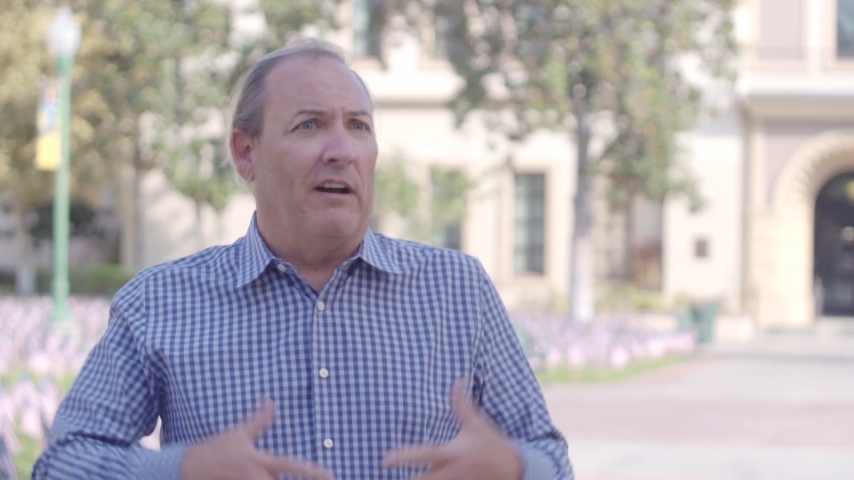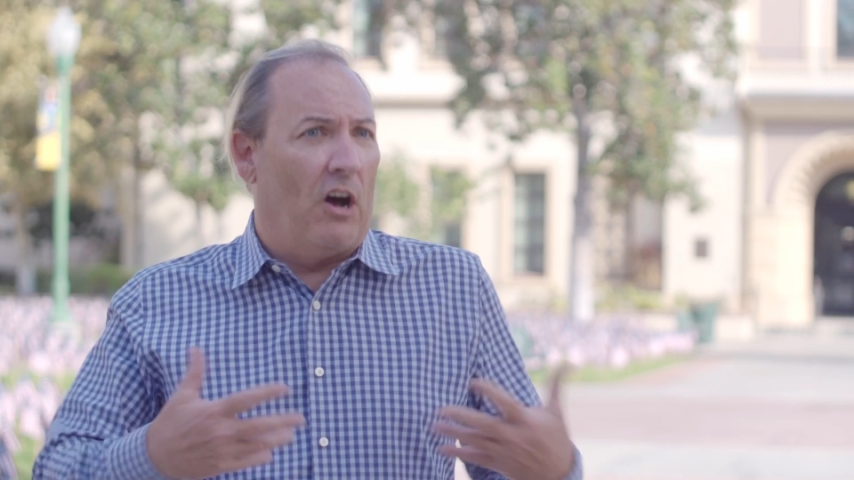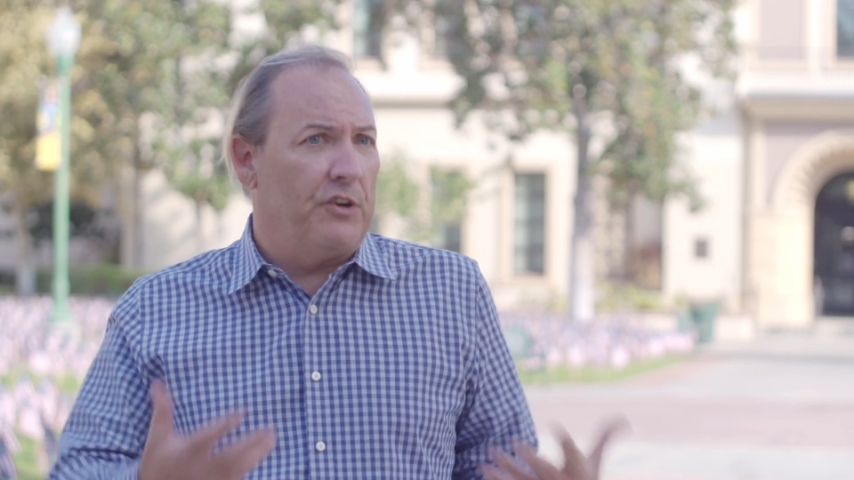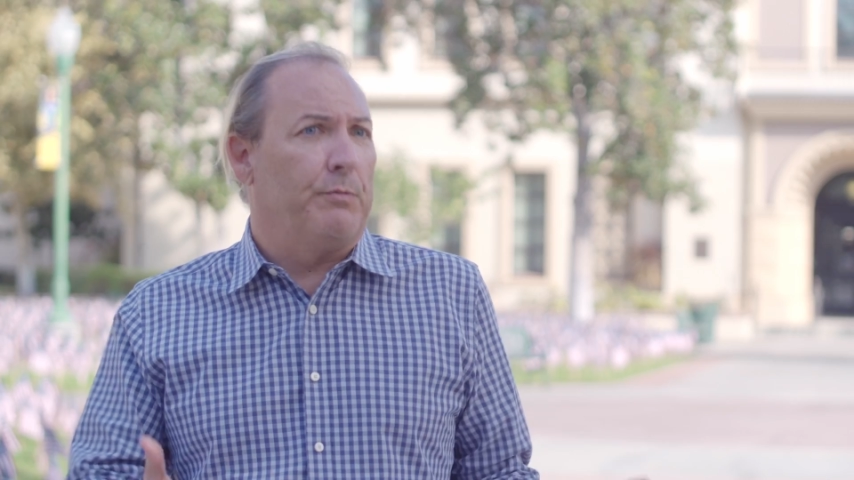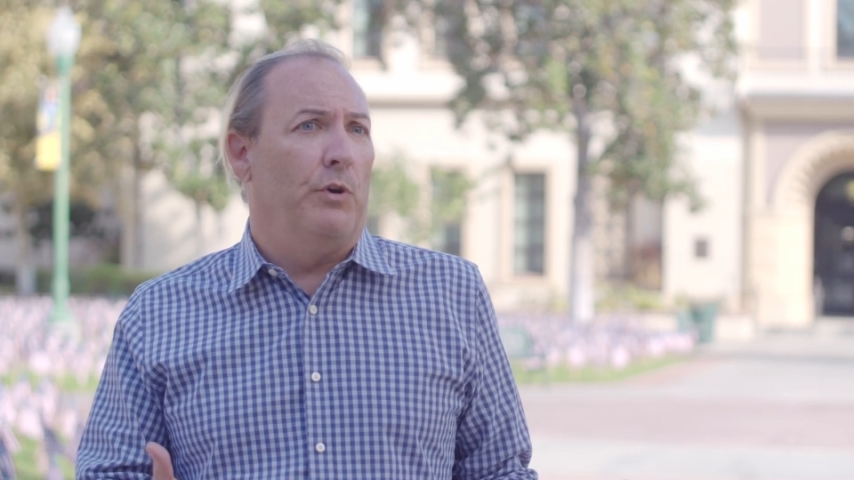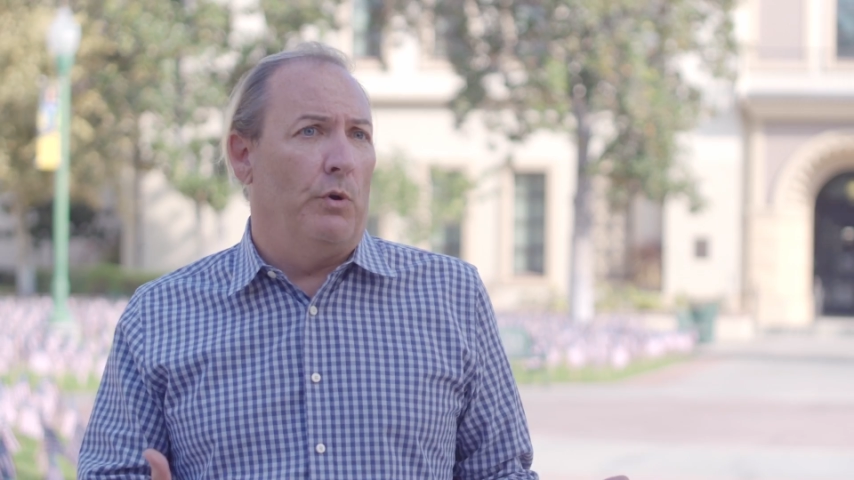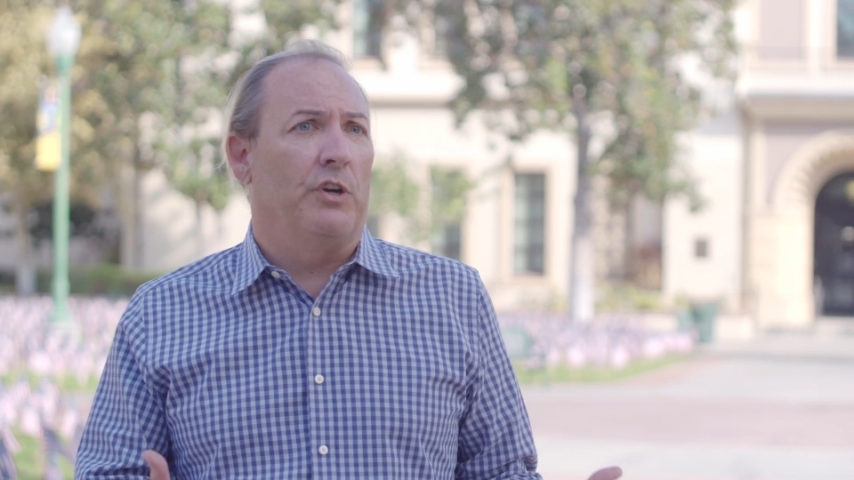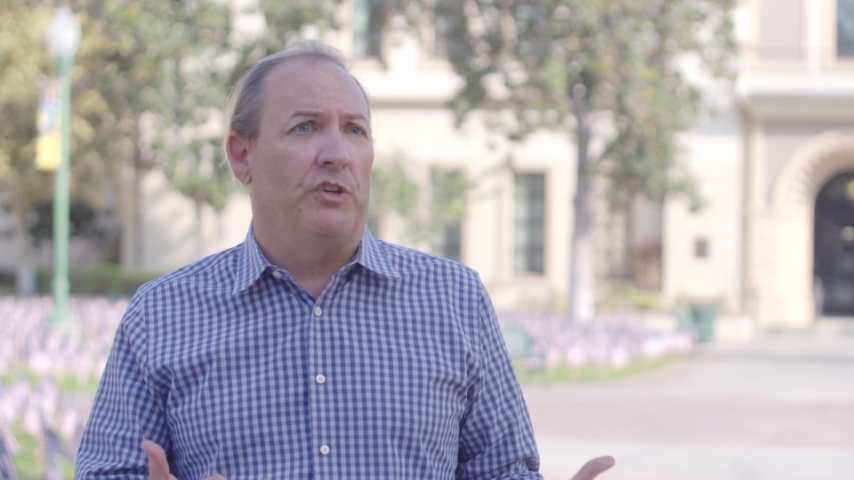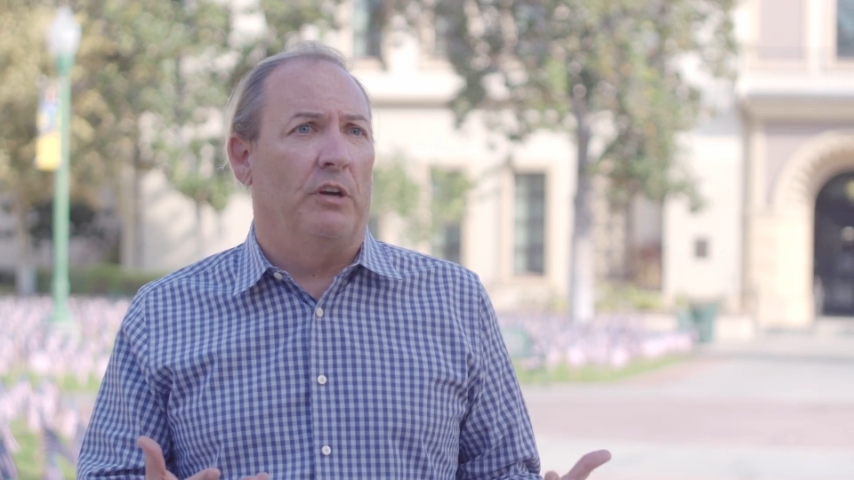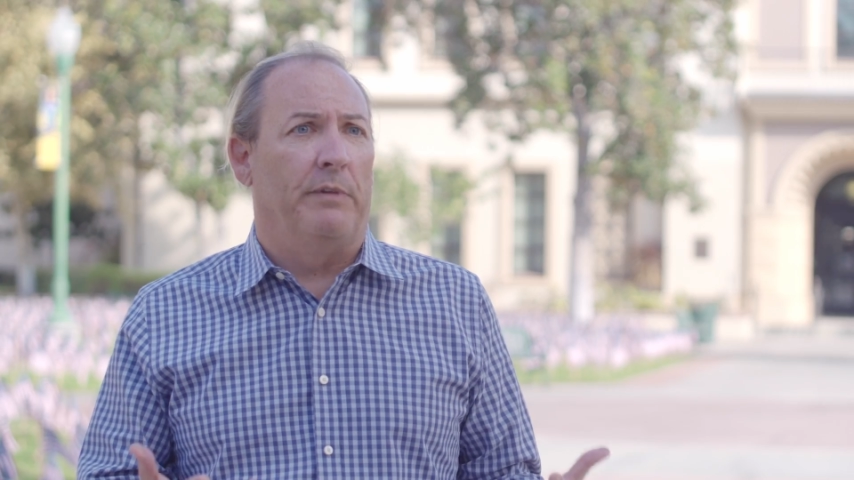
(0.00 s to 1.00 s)

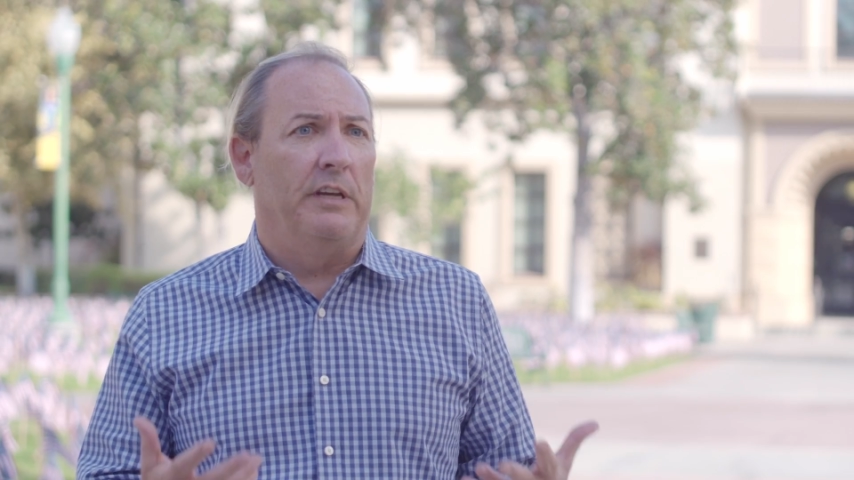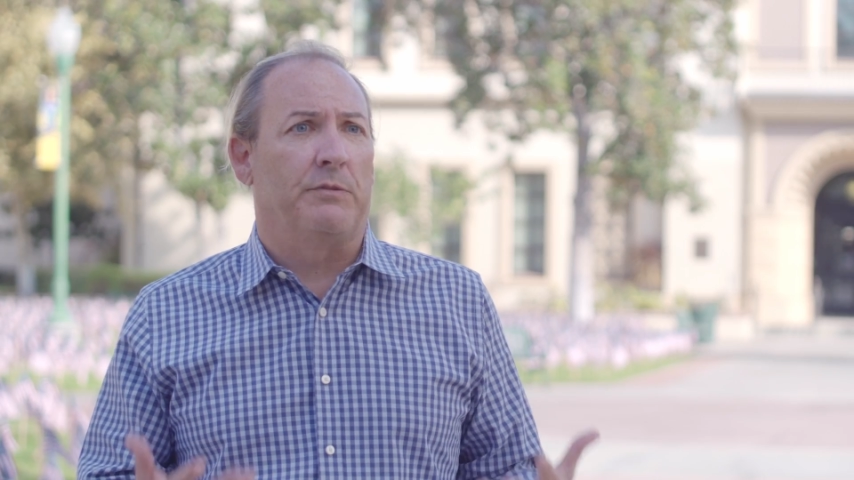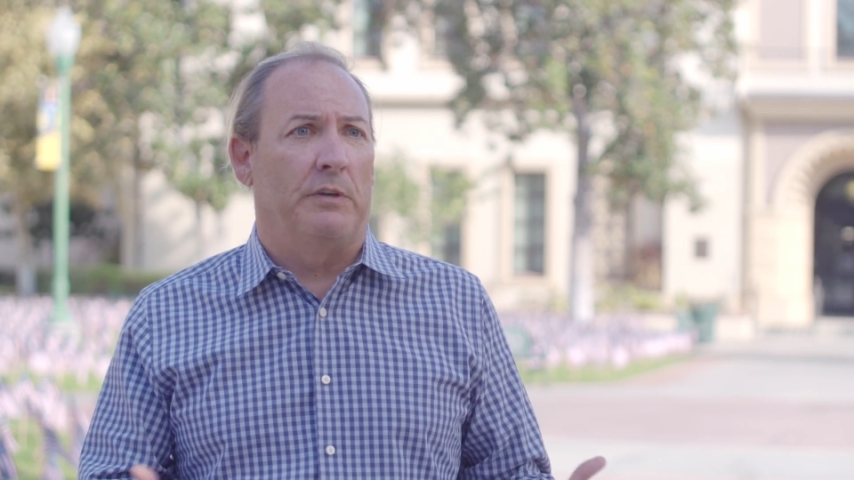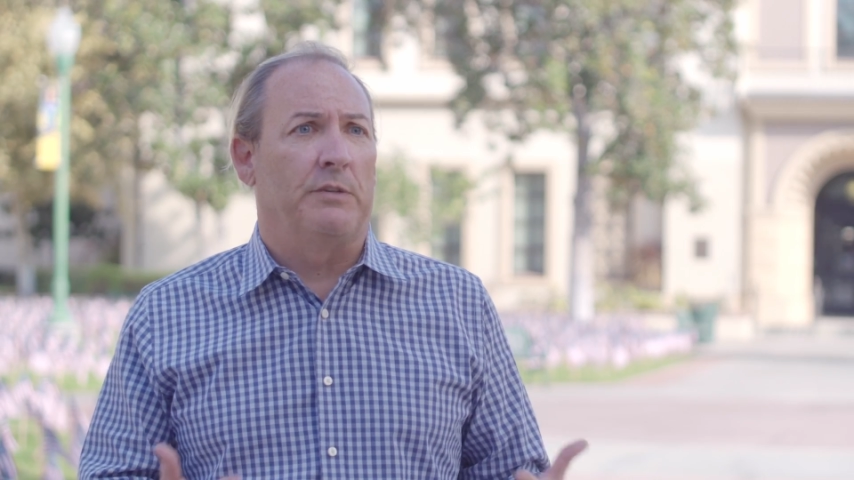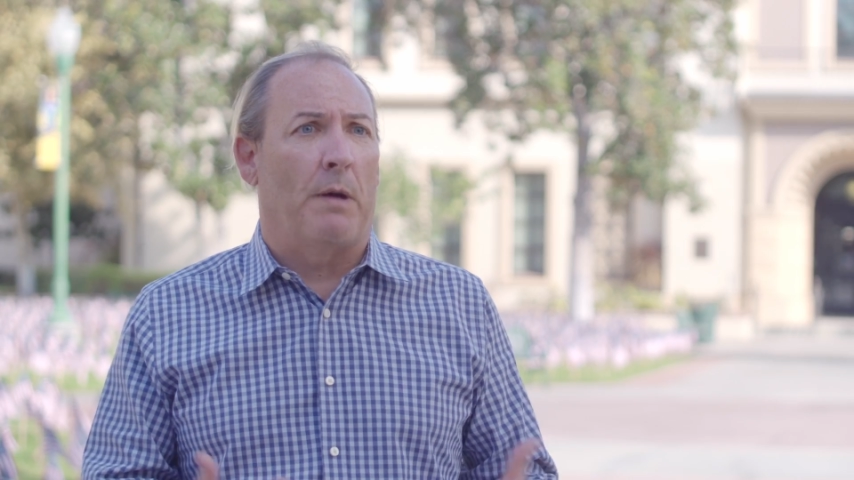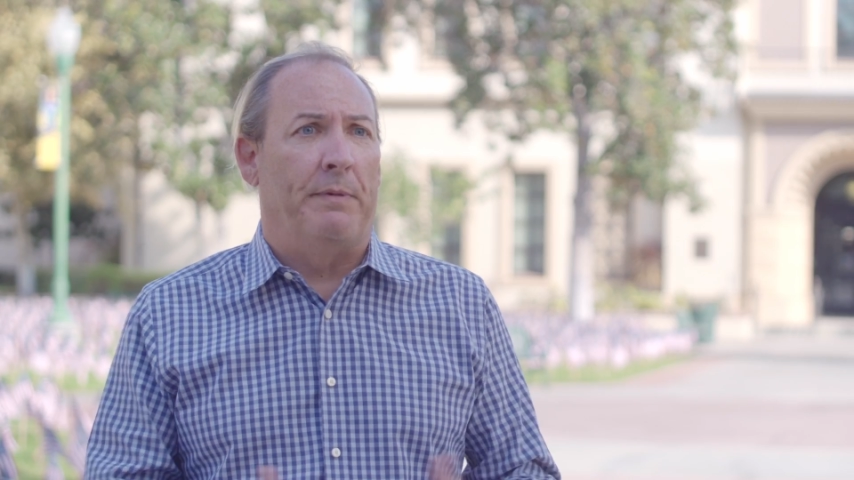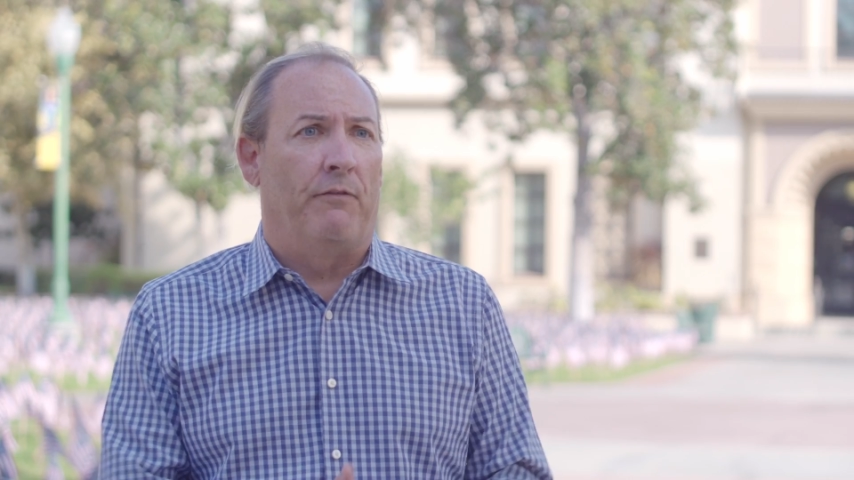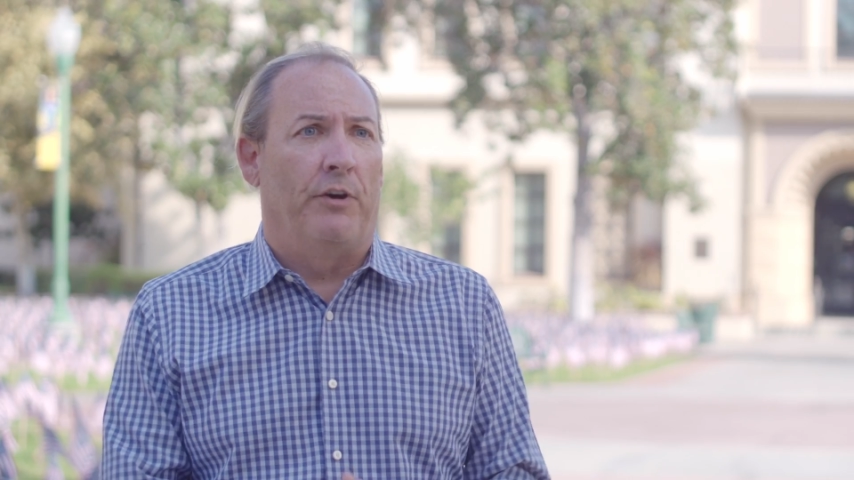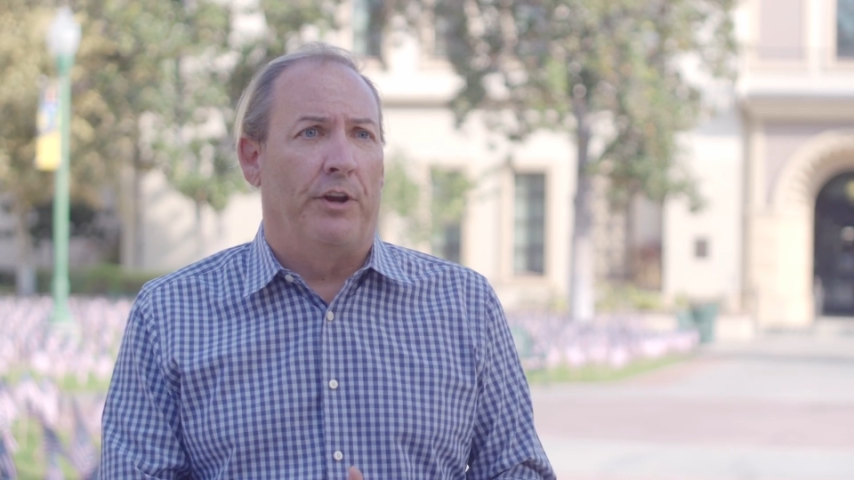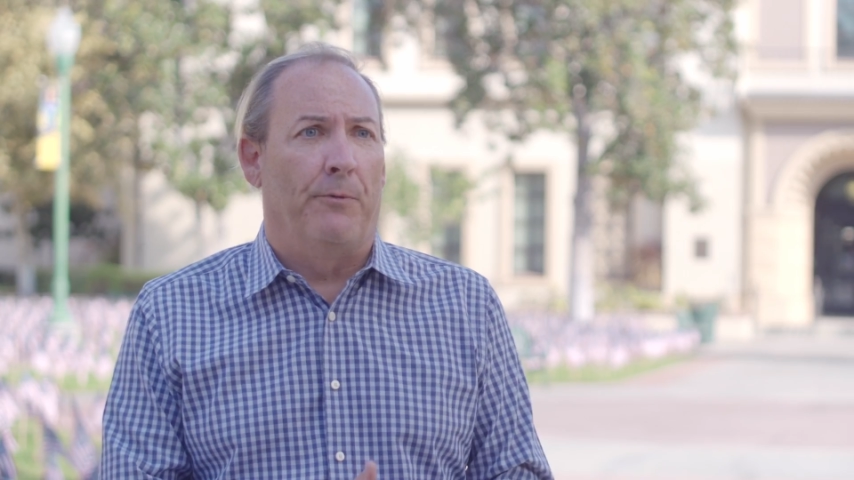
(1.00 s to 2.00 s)
entrepreneurship is probably
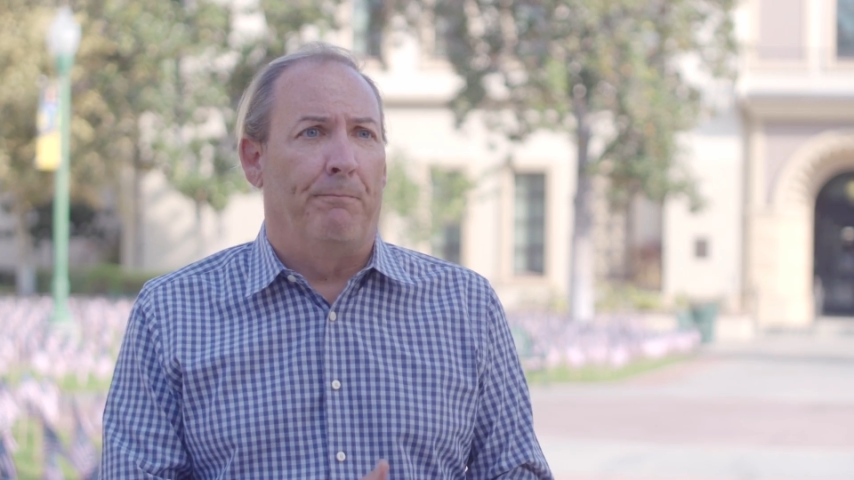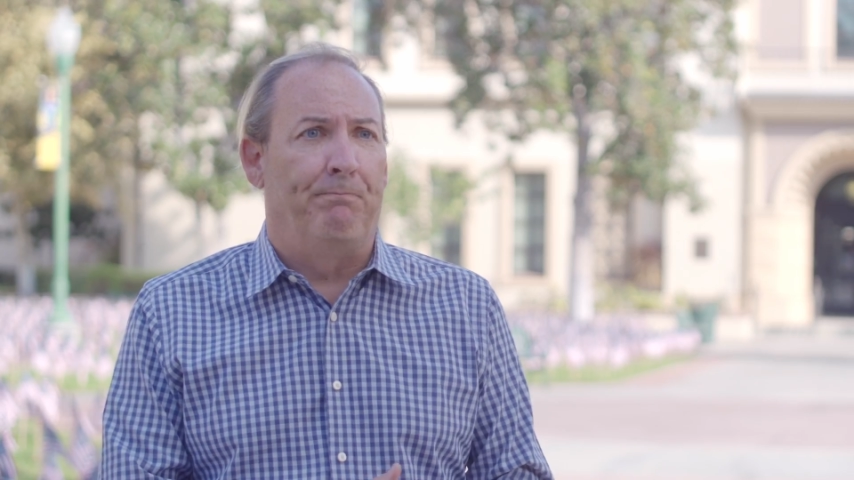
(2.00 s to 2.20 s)
for you.